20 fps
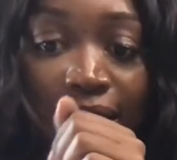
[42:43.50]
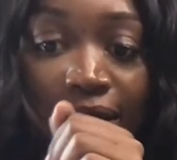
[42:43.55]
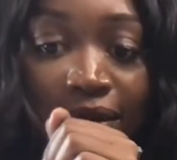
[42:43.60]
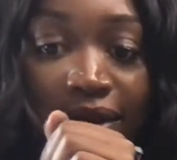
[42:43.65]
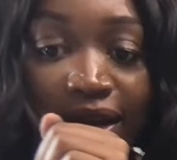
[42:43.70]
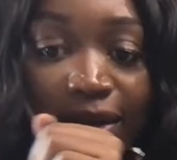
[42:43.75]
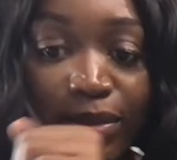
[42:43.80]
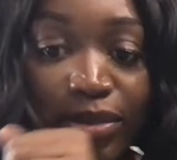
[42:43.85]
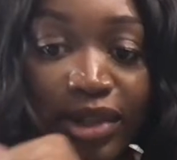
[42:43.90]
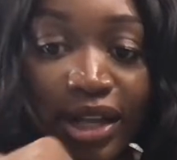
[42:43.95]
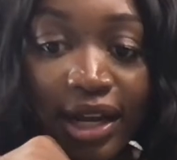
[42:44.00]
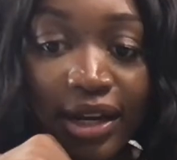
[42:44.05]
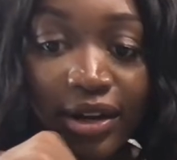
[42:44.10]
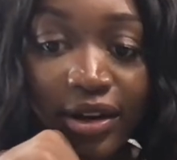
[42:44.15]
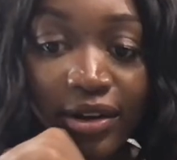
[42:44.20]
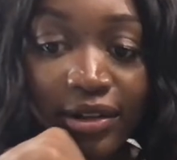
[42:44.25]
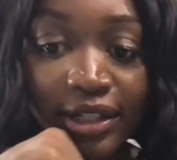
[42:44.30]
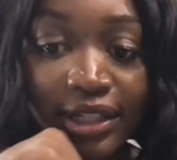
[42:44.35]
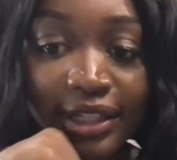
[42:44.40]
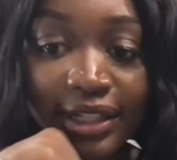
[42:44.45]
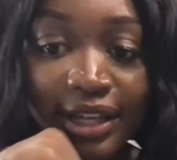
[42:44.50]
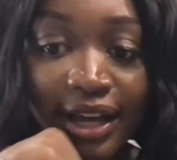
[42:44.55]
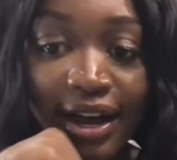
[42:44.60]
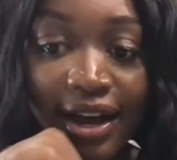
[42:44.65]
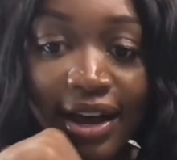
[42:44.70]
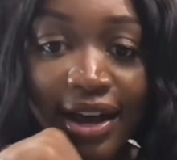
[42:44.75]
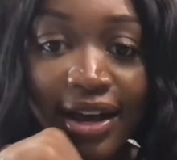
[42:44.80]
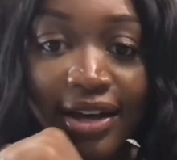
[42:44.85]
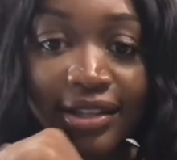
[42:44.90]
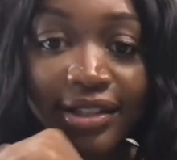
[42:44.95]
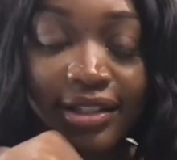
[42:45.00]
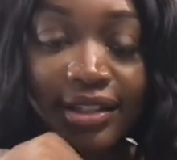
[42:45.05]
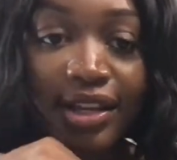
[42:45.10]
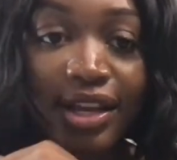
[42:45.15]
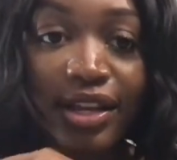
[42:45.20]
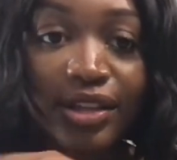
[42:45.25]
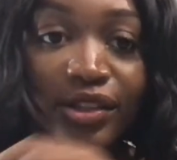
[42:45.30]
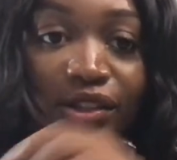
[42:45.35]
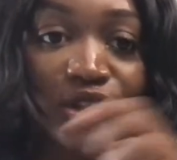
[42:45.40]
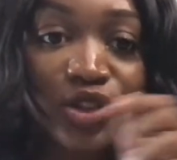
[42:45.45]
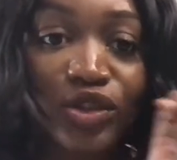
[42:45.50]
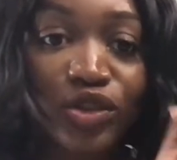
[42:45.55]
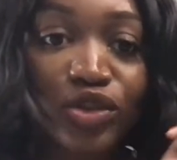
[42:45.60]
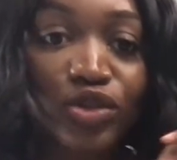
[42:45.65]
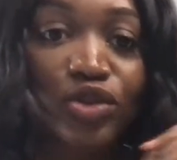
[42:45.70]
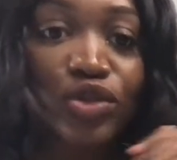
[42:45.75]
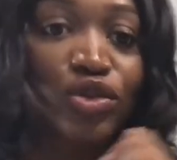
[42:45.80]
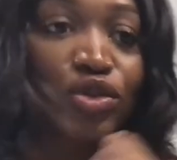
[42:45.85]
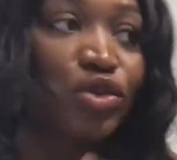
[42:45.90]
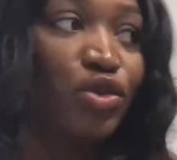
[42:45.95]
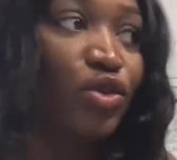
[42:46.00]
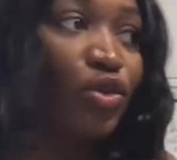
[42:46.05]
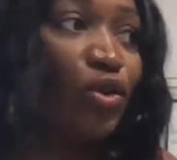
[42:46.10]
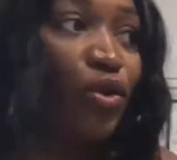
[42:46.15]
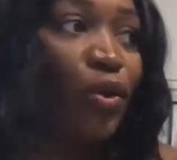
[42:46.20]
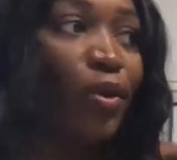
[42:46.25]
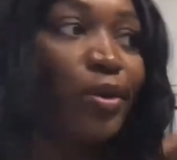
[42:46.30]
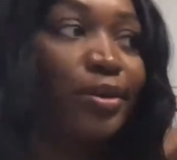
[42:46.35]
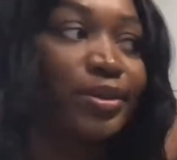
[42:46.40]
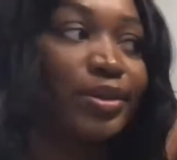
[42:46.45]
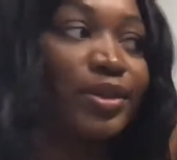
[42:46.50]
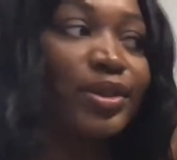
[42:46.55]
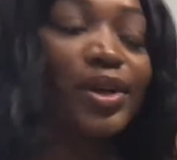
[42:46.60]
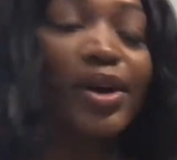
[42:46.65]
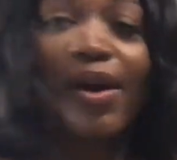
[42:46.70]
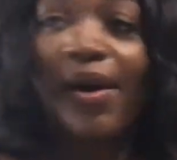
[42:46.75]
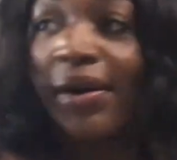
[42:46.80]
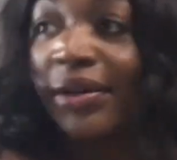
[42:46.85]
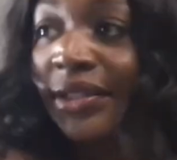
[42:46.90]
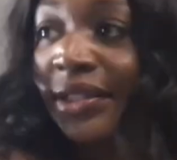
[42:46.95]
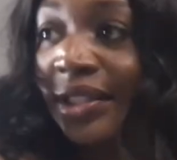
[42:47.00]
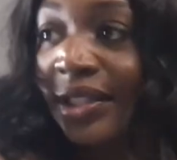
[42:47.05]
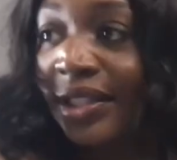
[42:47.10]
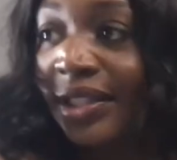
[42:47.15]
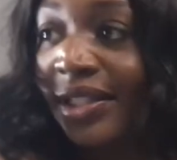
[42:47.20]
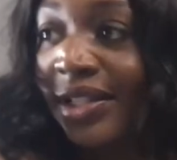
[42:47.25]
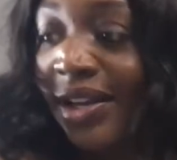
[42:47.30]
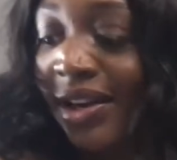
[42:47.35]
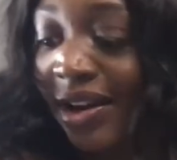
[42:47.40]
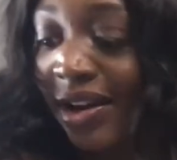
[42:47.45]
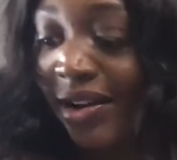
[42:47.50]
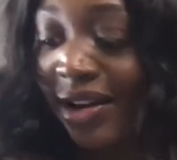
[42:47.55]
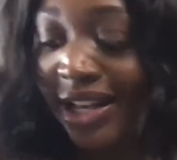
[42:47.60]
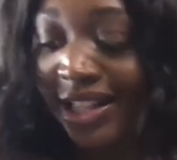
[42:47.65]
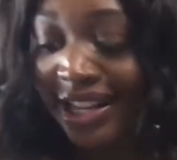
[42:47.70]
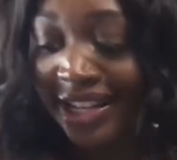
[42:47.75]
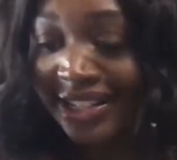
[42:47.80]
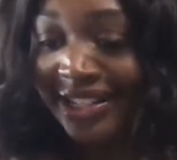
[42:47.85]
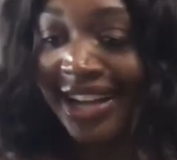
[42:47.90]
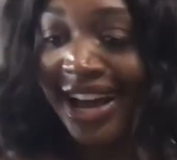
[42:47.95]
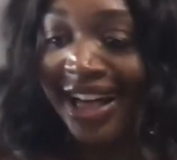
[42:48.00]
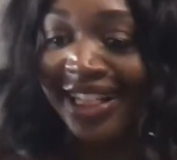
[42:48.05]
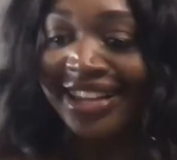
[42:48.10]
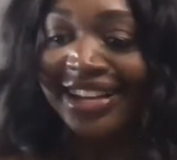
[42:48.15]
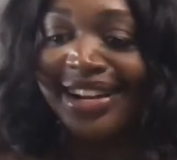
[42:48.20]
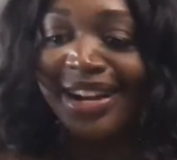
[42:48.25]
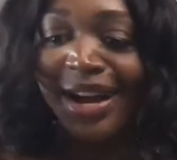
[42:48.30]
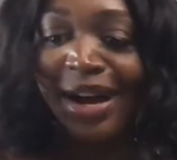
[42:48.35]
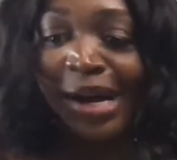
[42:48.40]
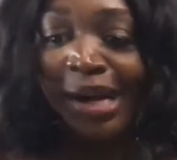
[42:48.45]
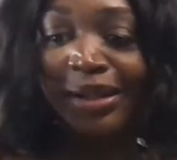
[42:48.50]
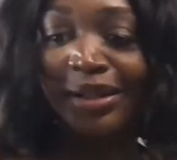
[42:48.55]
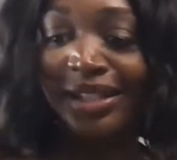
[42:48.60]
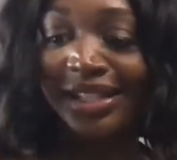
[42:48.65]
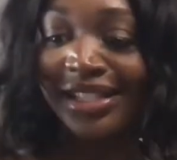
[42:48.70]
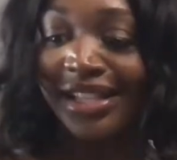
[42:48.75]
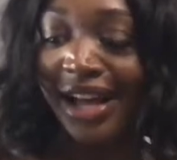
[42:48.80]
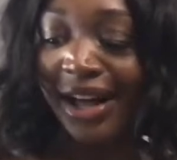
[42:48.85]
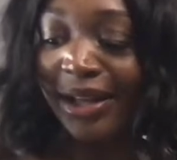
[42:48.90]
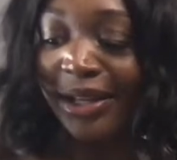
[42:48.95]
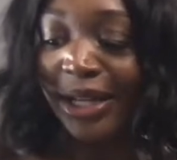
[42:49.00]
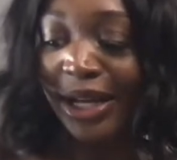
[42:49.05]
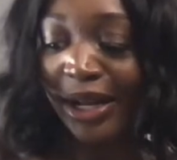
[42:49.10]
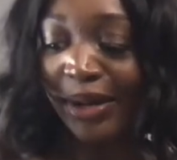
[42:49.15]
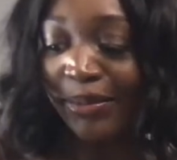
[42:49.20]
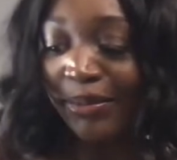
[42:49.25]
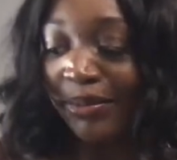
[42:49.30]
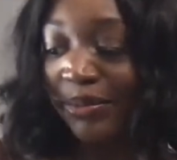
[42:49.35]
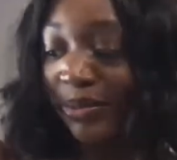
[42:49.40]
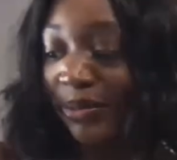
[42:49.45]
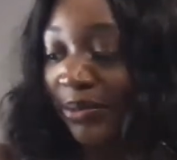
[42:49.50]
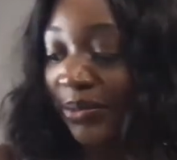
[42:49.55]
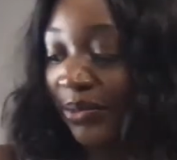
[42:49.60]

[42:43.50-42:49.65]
Okay, Black Girl Design says two. Okay, let's tally it up. Let's tally it up.